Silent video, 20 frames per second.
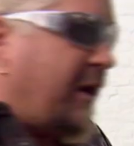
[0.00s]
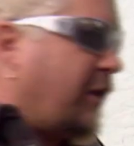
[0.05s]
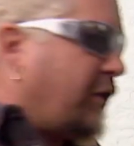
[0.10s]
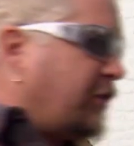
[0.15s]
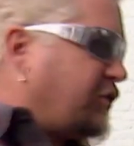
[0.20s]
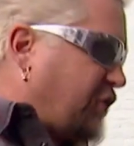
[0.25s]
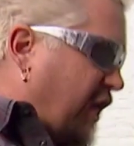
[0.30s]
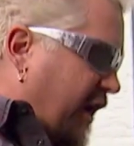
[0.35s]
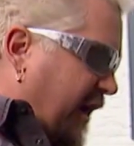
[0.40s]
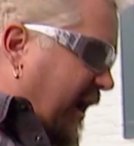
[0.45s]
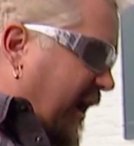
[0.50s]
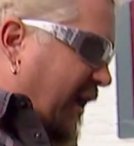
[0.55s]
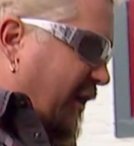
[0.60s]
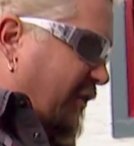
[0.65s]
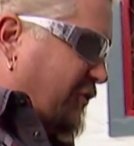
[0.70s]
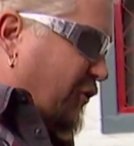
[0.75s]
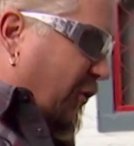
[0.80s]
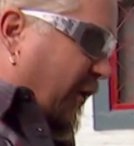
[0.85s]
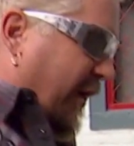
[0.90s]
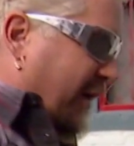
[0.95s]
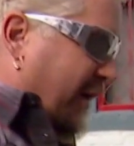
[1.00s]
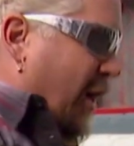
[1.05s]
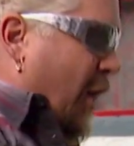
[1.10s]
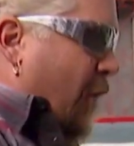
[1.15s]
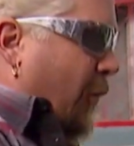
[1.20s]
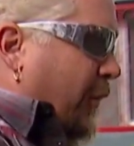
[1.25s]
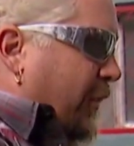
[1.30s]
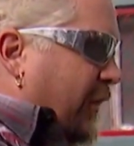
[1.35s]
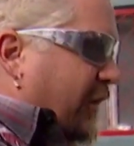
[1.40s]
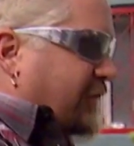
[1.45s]
I'm here to check out a joint
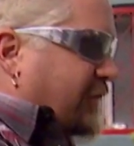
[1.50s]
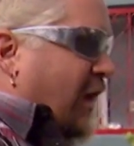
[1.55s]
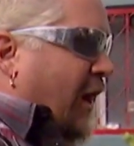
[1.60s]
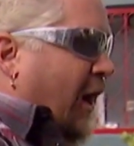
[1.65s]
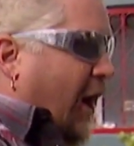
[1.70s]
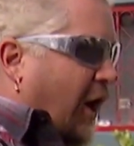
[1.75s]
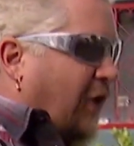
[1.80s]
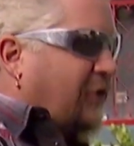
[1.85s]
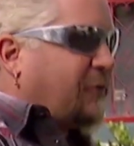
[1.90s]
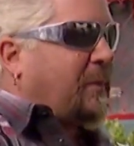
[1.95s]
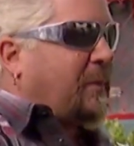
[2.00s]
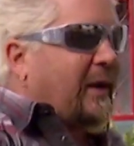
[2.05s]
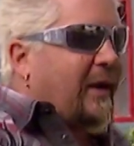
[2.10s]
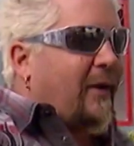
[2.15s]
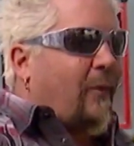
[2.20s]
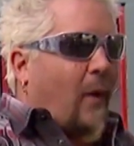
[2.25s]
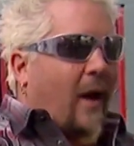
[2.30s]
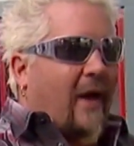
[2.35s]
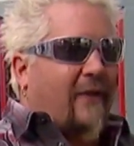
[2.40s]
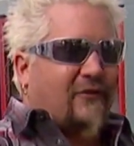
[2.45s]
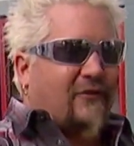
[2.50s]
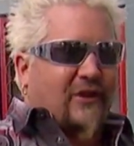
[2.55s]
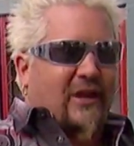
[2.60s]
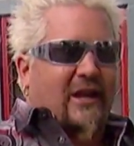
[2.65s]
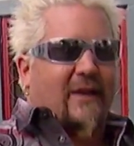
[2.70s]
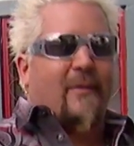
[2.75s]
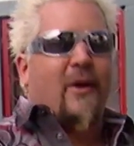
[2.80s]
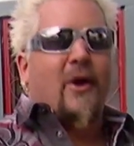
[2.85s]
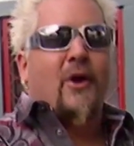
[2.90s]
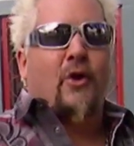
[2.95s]
where this husband and wife
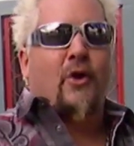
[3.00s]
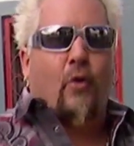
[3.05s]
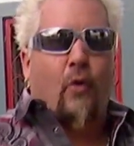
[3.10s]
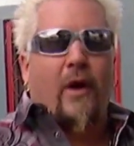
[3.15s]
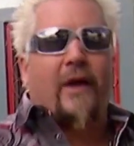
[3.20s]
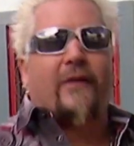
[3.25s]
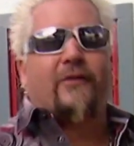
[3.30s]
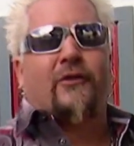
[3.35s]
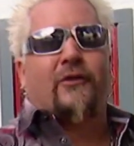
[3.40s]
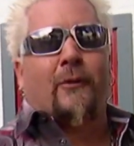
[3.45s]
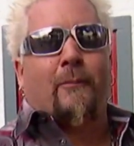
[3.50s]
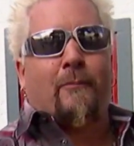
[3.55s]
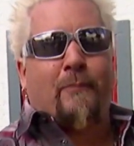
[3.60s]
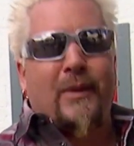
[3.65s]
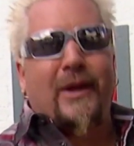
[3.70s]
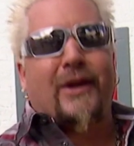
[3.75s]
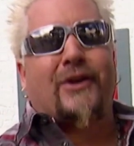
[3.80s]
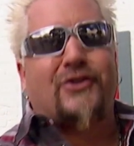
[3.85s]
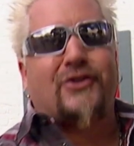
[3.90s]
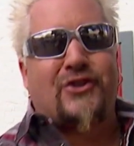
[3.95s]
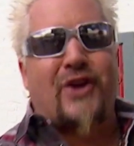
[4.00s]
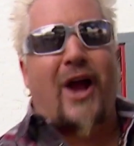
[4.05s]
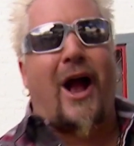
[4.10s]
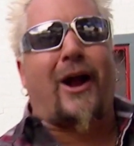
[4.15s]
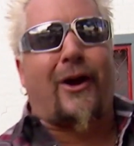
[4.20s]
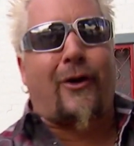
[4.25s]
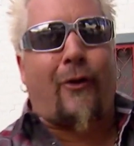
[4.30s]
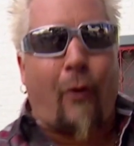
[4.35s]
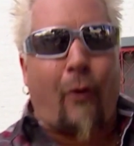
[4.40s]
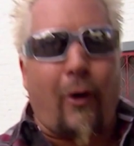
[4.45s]
team quit their big
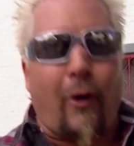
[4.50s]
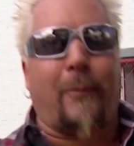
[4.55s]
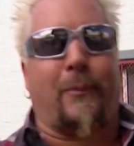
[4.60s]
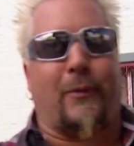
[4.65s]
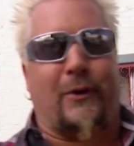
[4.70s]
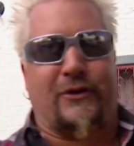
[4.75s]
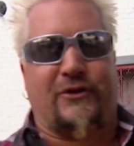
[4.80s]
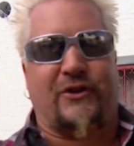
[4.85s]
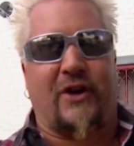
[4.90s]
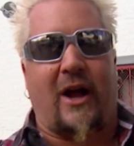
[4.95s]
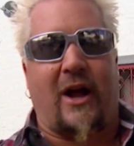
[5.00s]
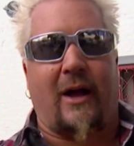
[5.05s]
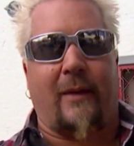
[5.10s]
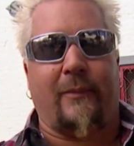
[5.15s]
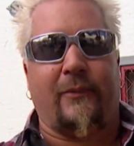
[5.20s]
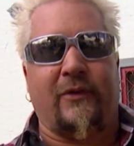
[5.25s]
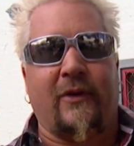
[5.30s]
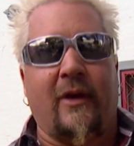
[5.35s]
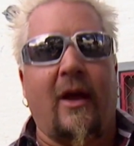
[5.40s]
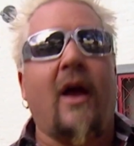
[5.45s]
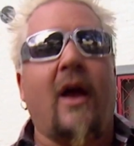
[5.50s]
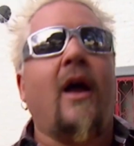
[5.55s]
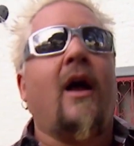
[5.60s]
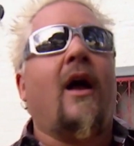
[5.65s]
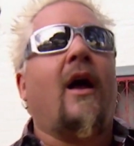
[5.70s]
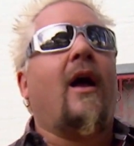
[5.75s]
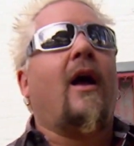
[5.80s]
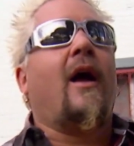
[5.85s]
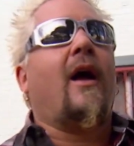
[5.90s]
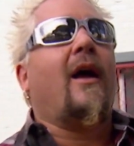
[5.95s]
shot corporate jobs
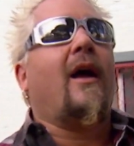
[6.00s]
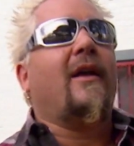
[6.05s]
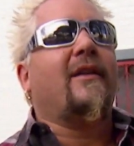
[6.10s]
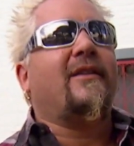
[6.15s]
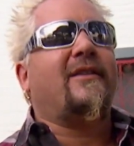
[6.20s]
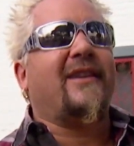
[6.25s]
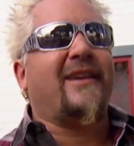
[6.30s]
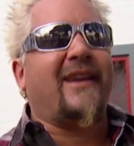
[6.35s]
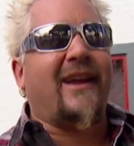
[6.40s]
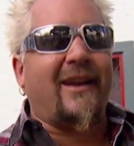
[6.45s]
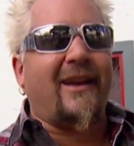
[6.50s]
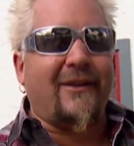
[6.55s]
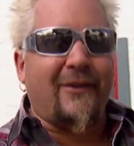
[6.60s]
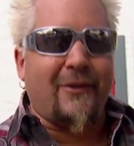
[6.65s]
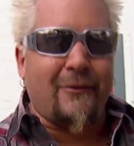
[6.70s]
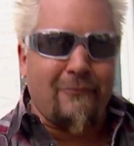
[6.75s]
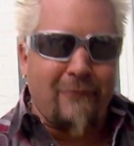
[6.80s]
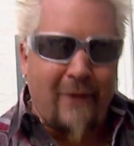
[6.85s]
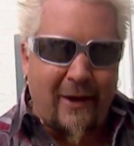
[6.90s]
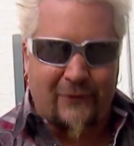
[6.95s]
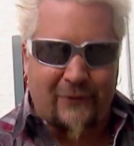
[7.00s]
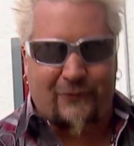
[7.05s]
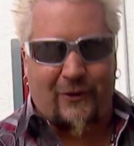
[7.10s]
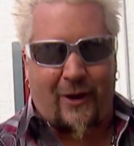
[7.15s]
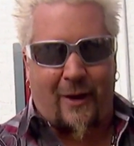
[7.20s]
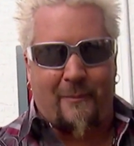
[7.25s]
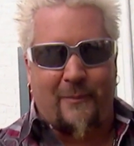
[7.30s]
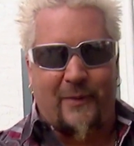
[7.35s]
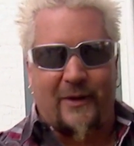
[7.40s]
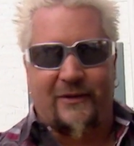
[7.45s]
to get into the
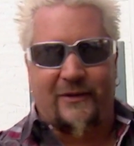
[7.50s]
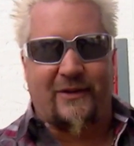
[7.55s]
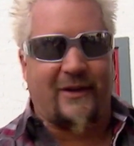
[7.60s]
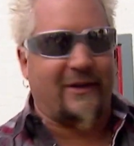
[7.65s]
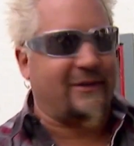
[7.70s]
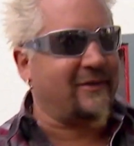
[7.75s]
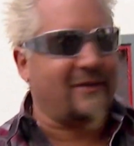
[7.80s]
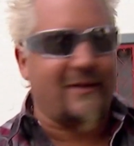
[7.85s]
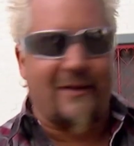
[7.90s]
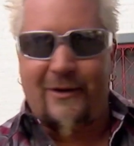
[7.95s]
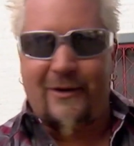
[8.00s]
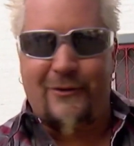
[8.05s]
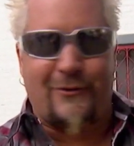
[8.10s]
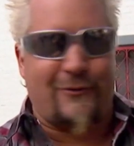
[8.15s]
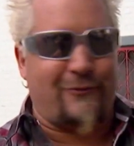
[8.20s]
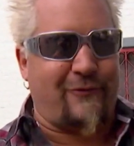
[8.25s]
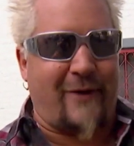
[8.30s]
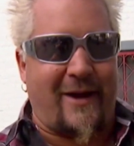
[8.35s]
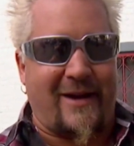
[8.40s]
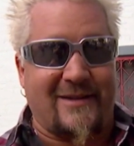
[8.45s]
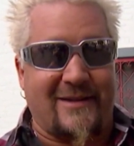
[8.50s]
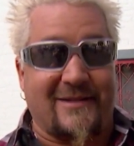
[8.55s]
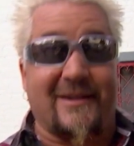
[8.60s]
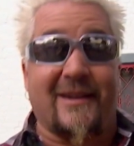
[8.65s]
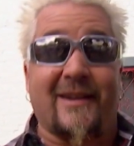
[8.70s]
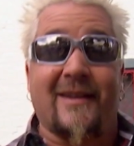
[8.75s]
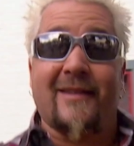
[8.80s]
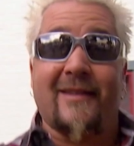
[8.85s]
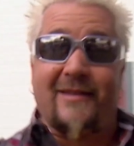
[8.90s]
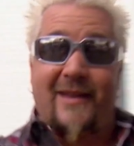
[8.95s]
restaurant business.
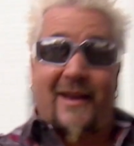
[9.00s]
Crazy.